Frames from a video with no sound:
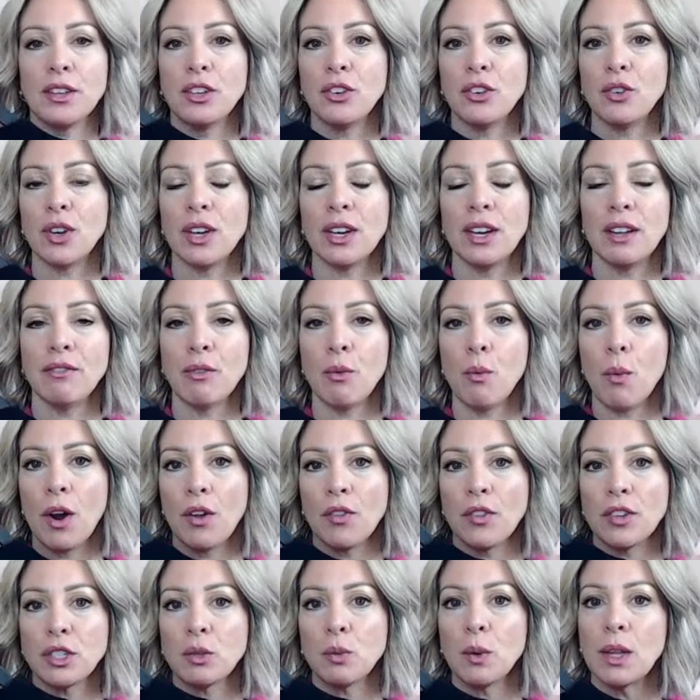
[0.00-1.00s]
You can even
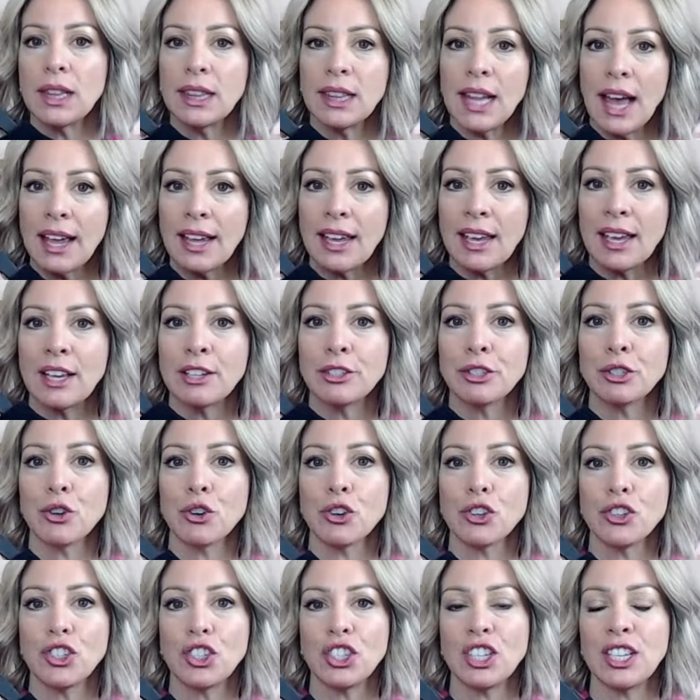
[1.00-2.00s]
wear this with leggings
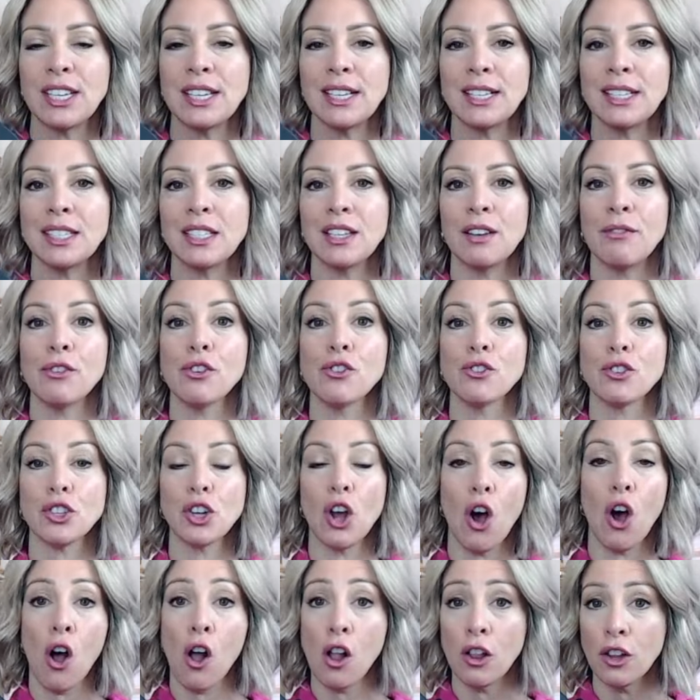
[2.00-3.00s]
or jeans. If you're
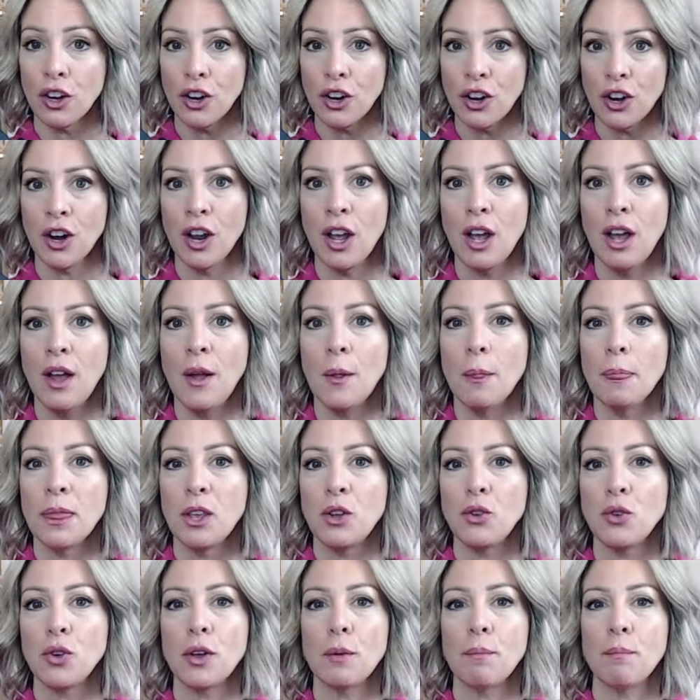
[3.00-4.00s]
taller,
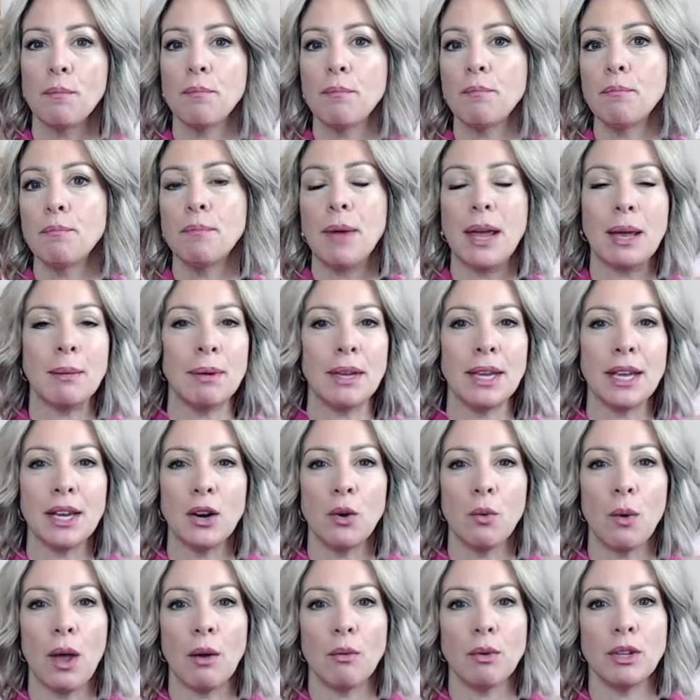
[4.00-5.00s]
you could maybe get
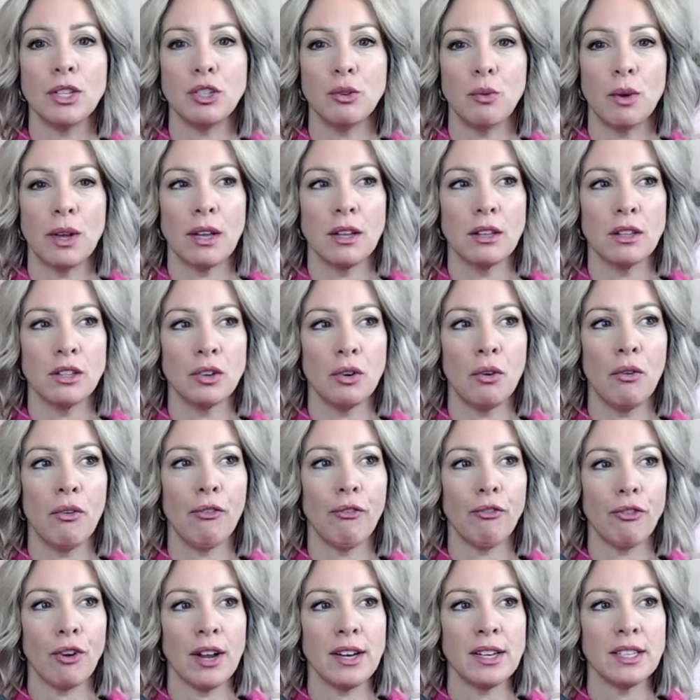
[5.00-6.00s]
away with doing a little
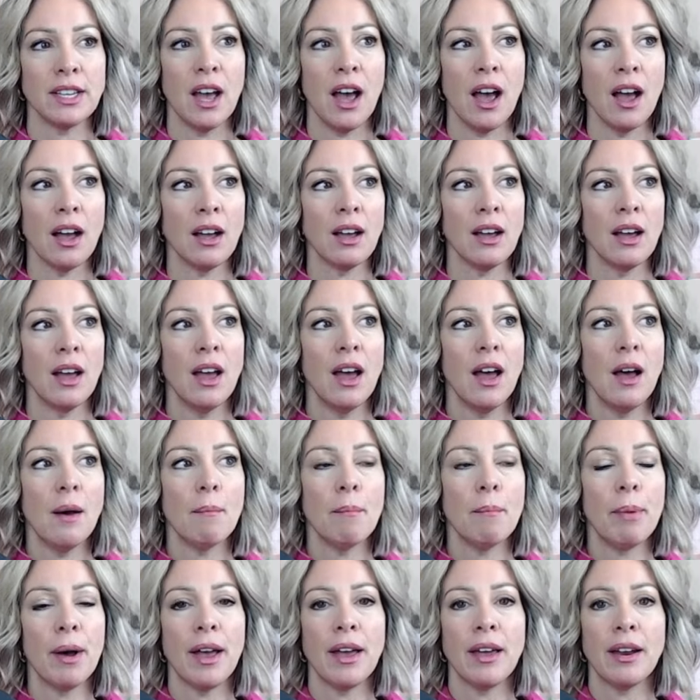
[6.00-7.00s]
front tuck,
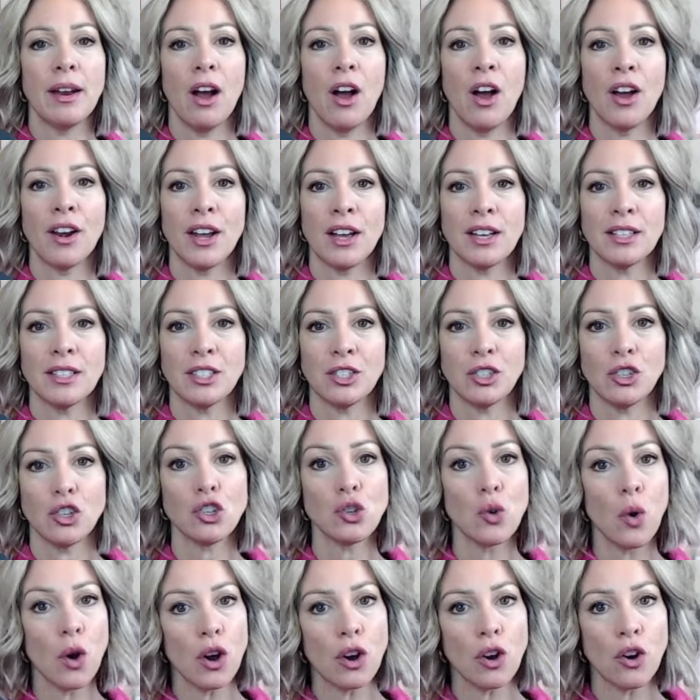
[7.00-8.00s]
but on us
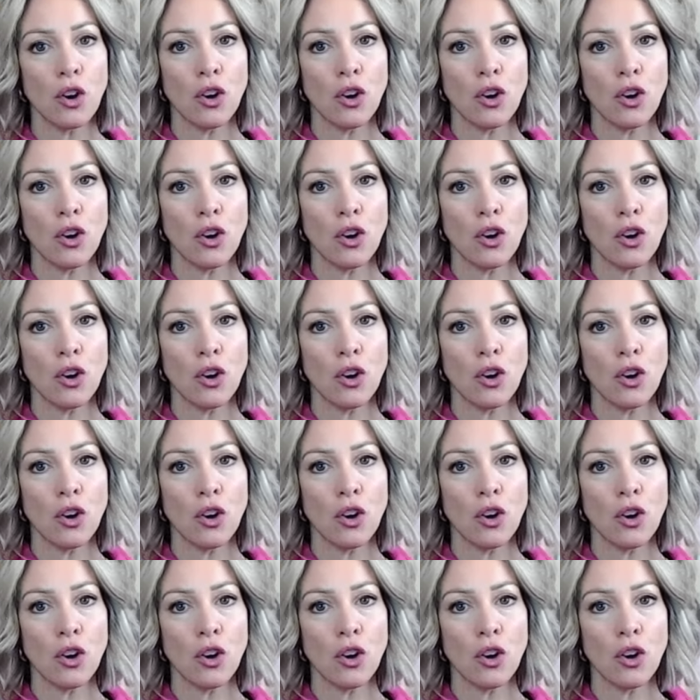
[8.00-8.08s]
short